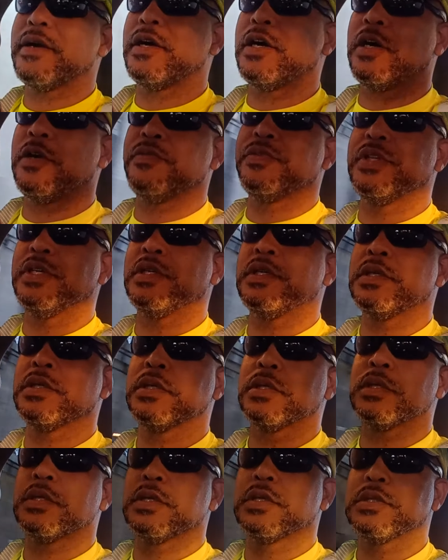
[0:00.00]
of the
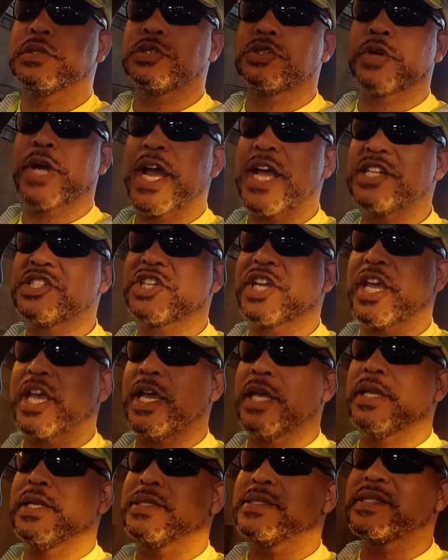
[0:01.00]
trash
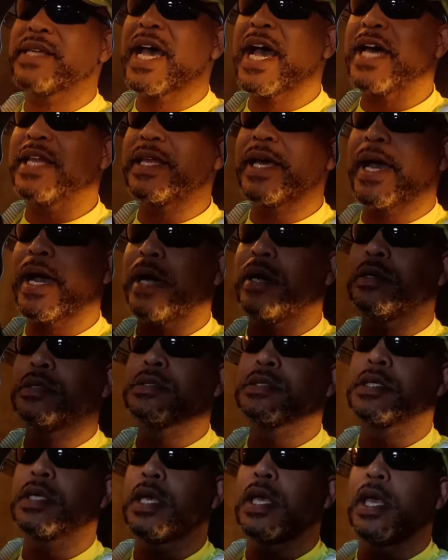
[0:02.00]
can inside the house,
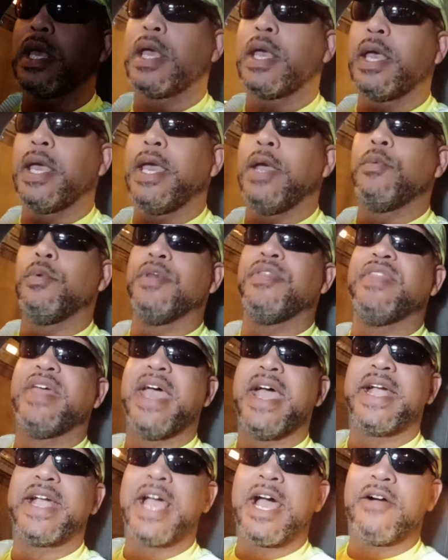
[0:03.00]
And when
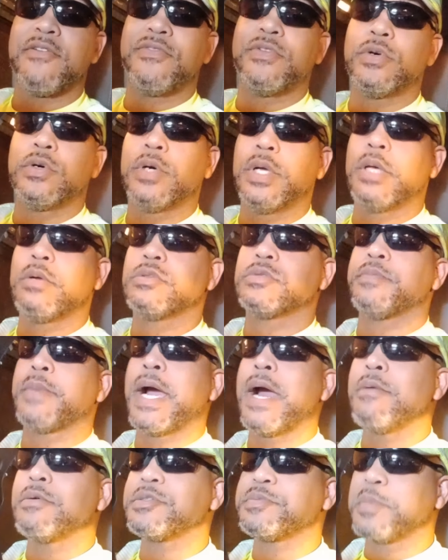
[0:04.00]
that got full, it was
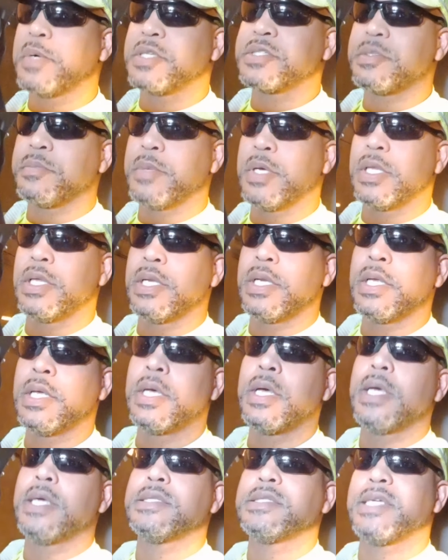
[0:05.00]
my responsibility
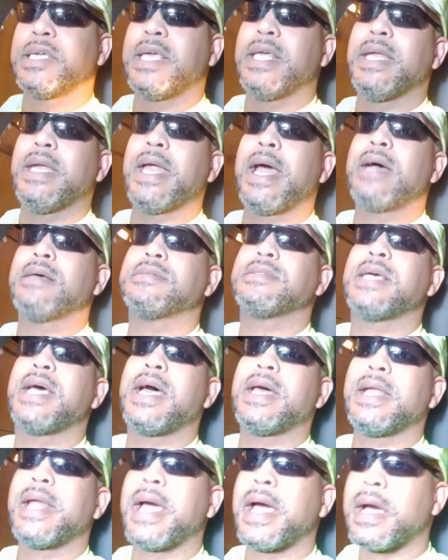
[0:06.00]
to get it
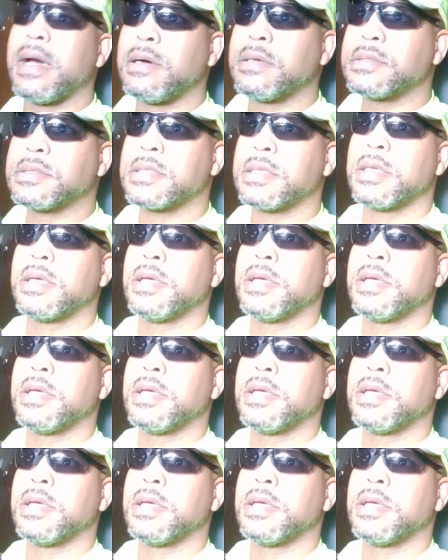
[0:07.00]
outside the house.